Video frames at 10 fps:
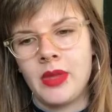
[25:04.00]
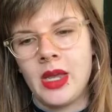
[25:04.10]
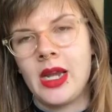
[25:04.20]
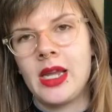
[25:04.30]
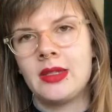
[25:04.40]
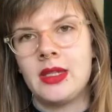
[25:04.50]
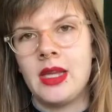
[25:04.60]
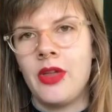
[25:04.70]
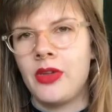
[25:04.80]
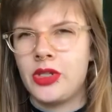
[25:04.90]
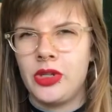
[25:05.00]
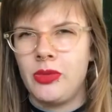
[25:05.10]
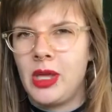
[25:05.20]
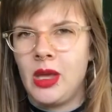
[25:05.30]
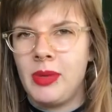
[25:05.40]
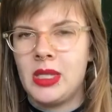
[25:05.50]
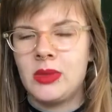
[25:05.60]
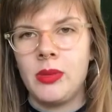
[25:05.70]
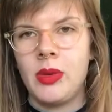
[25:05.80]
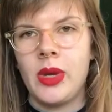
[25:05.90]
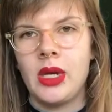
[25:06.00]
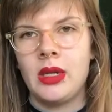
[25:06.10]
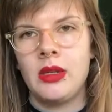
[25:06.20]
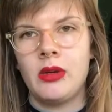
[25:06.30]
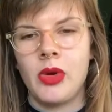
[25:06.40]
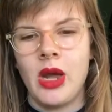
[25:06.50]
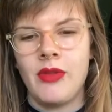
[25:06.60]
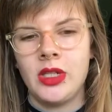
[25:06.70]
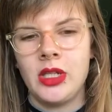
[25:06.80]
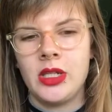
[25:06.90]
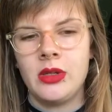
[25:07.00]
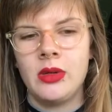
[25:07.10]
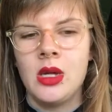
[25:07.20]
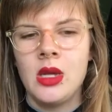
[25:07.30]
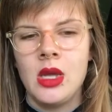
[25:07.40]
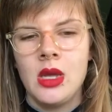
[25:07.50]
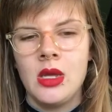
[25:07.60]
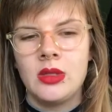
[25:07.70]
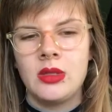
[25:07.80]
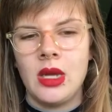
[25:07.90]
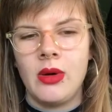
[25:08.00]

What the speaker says: And I guess the other 2 PLPs will be weighted a little more heavily too. So,